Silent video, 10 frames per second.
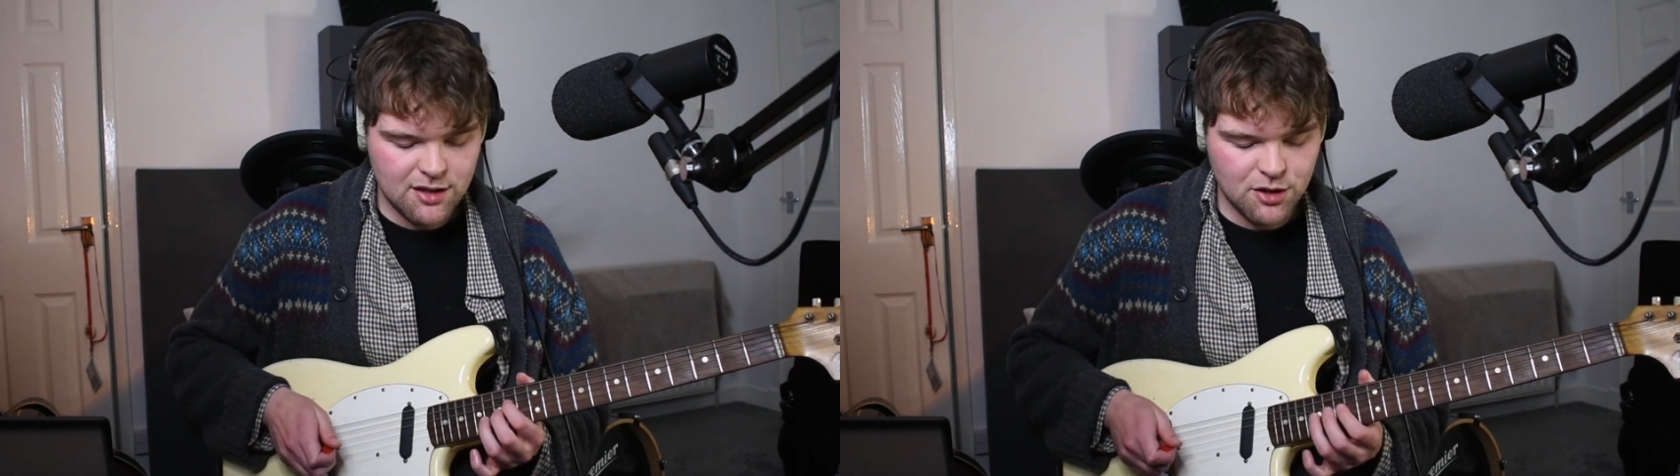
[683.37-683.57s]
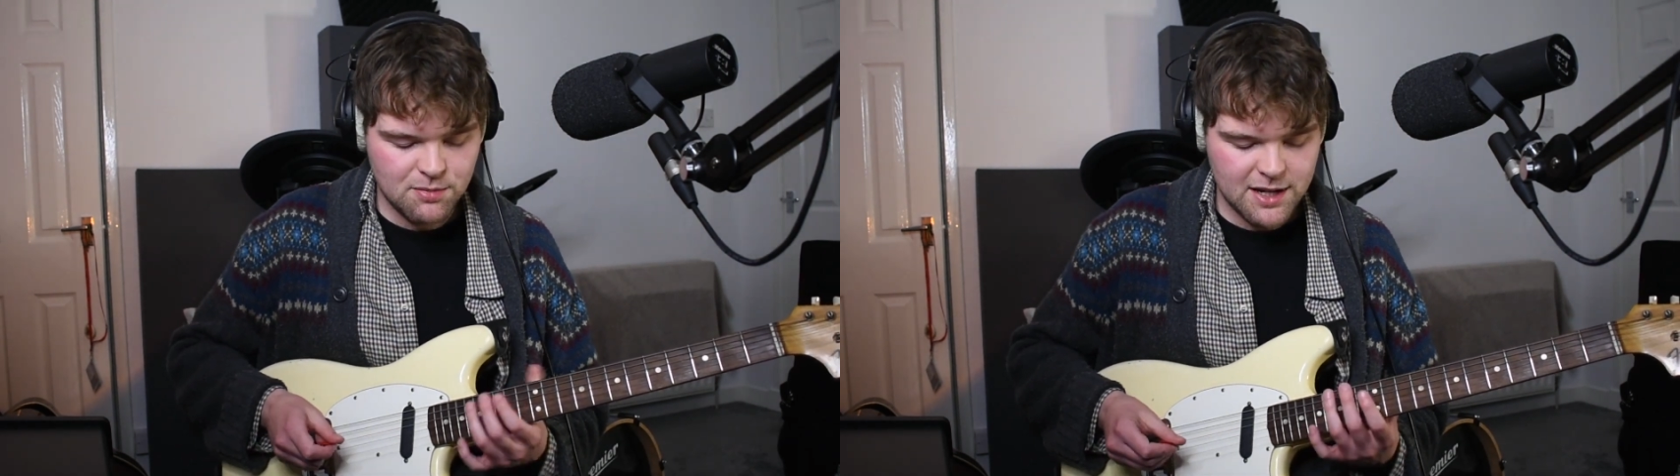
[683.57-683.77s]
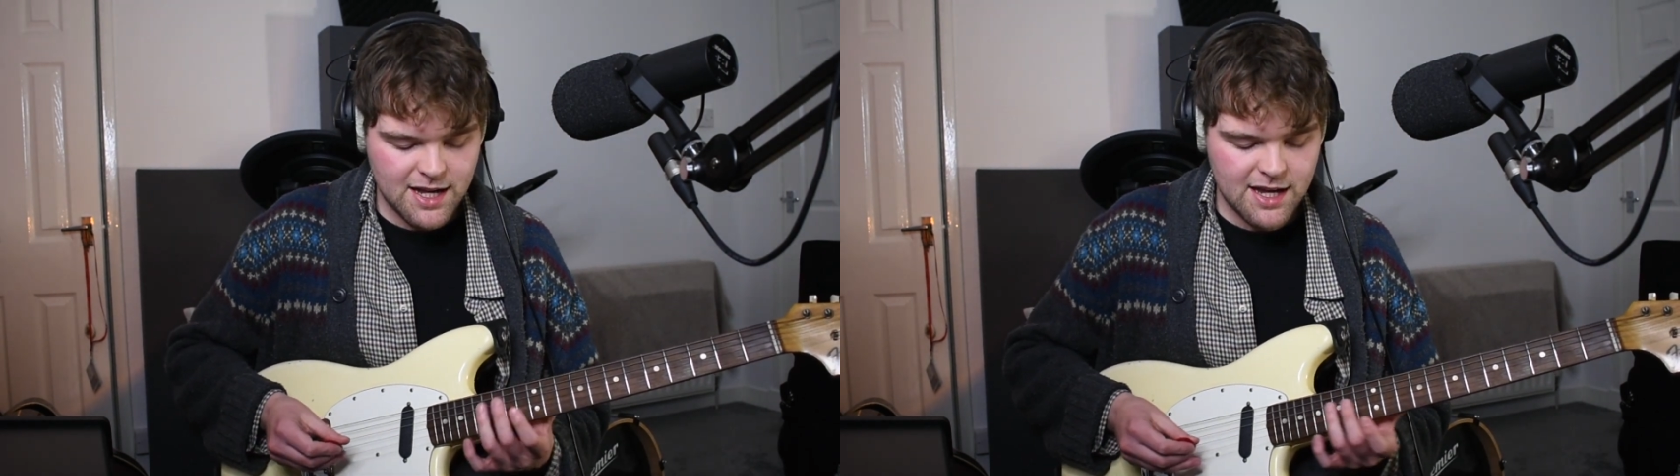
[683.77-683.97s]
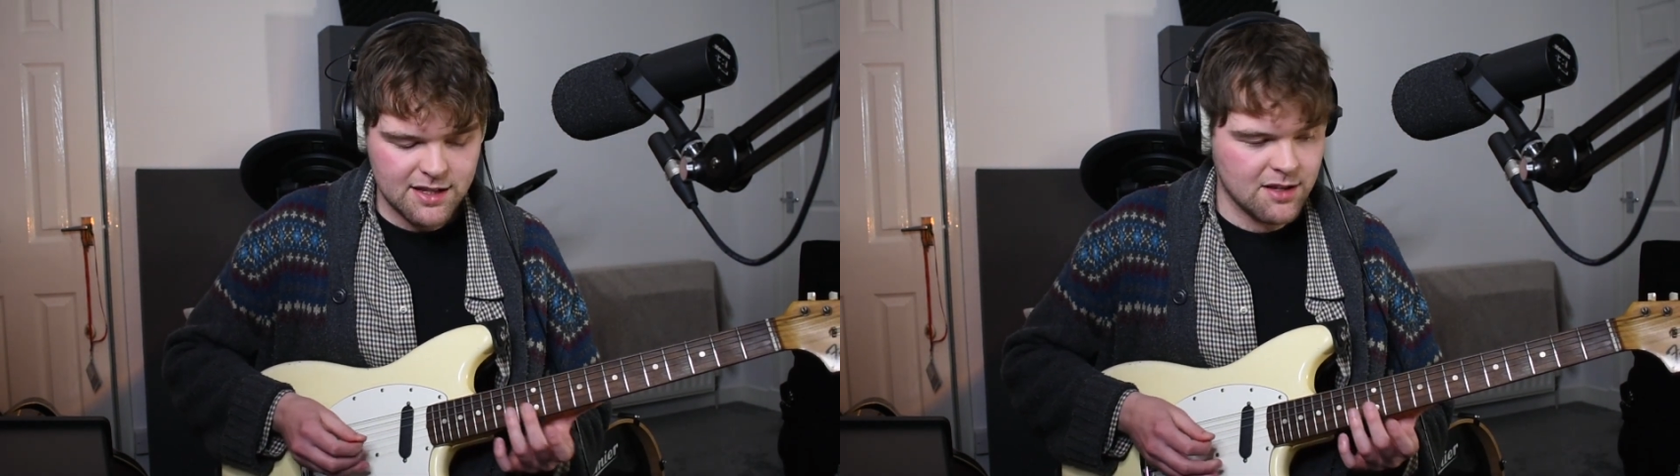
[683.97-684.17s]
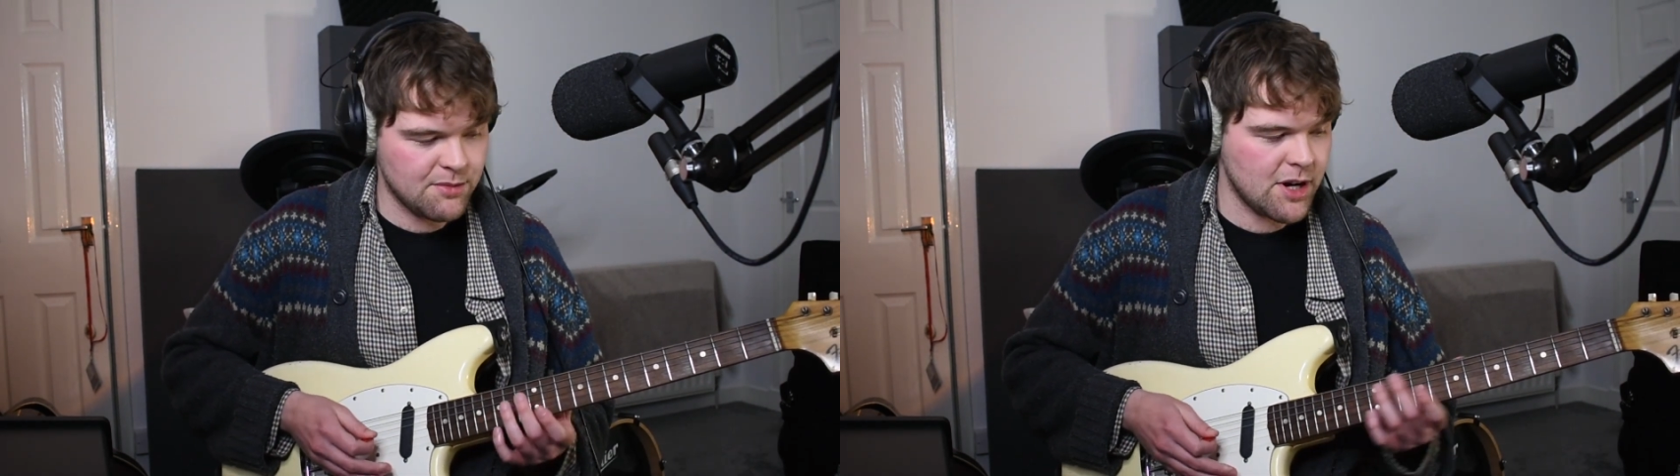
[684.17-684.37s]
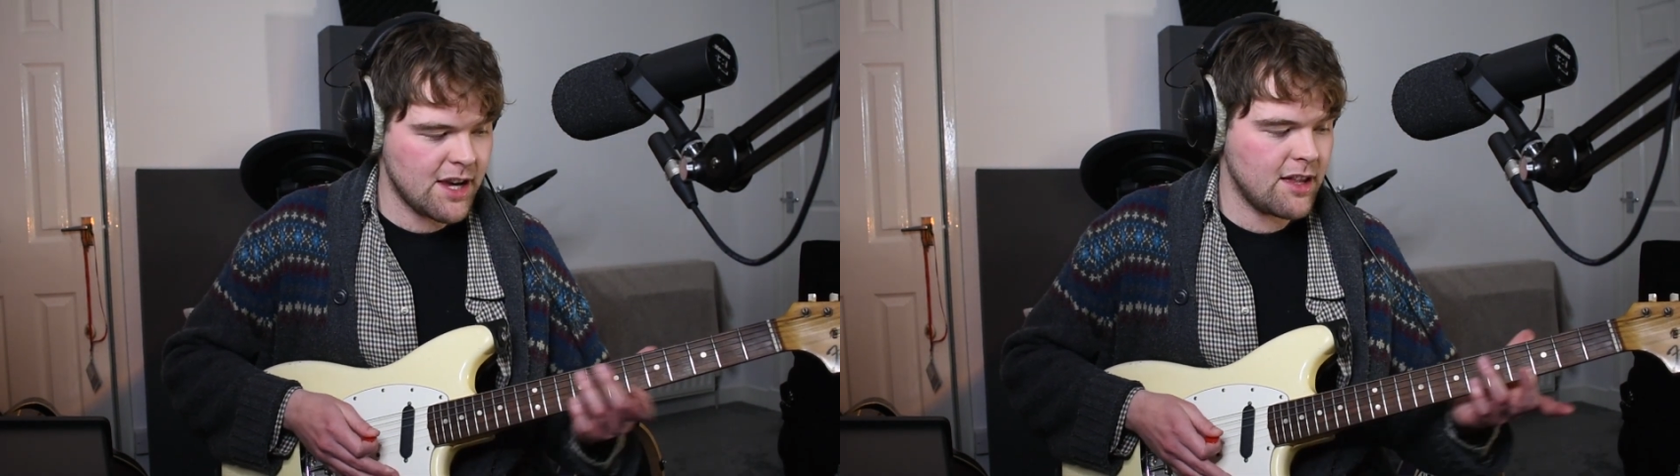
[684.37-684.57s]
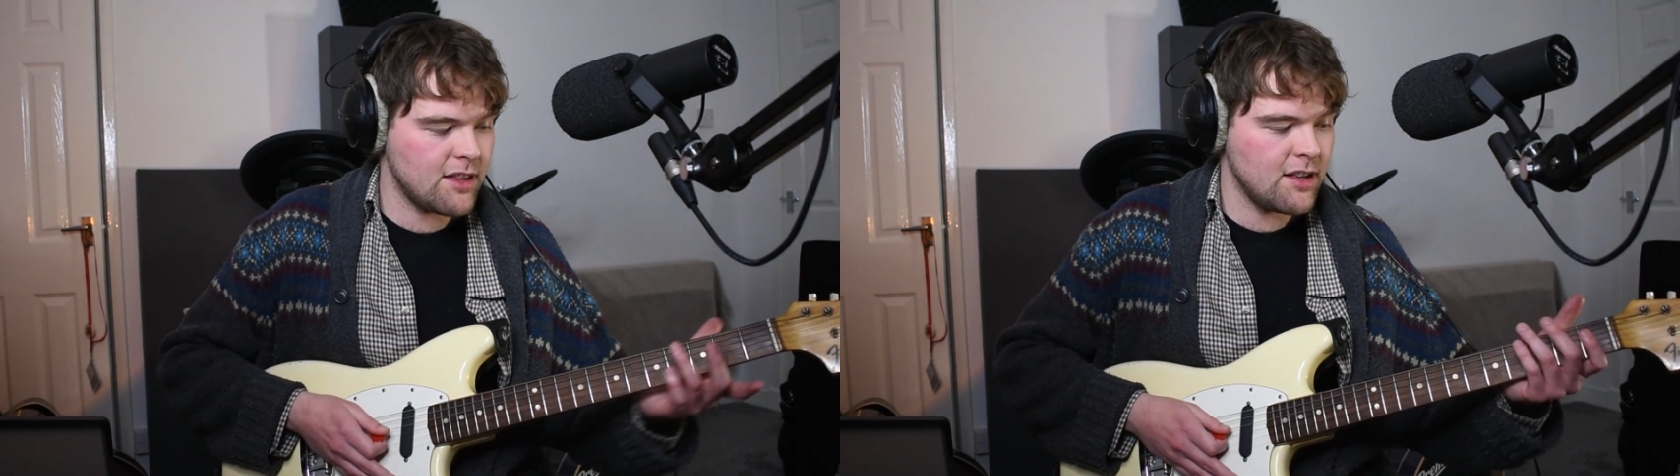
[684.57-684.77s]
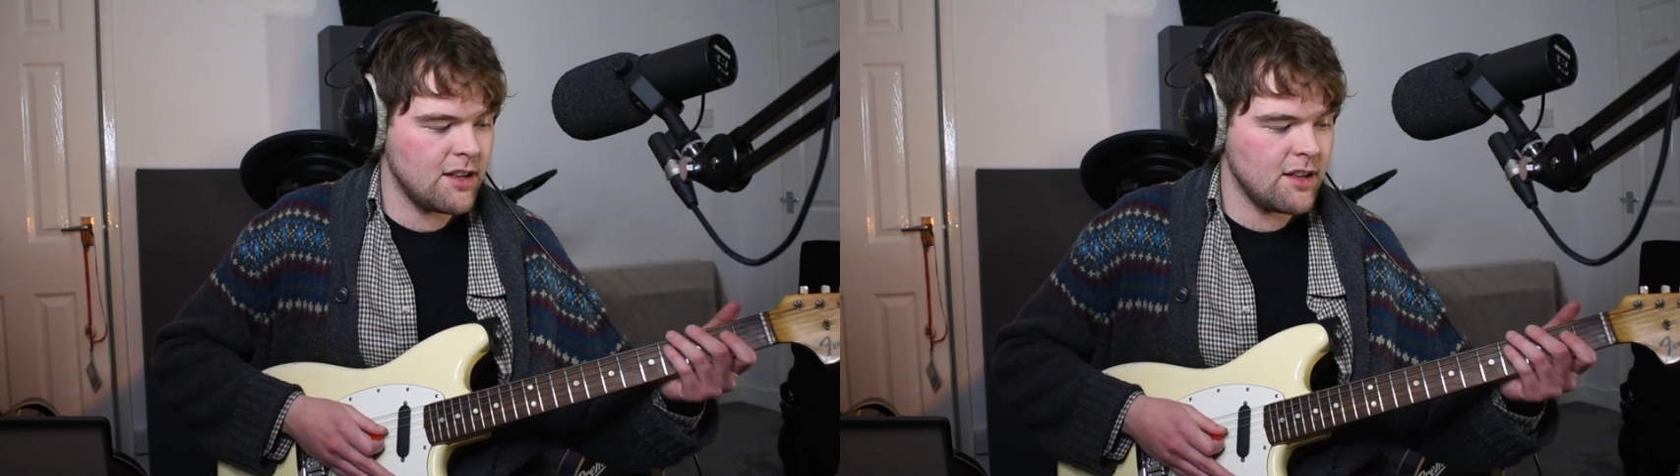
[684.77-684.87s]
that you play somewhere,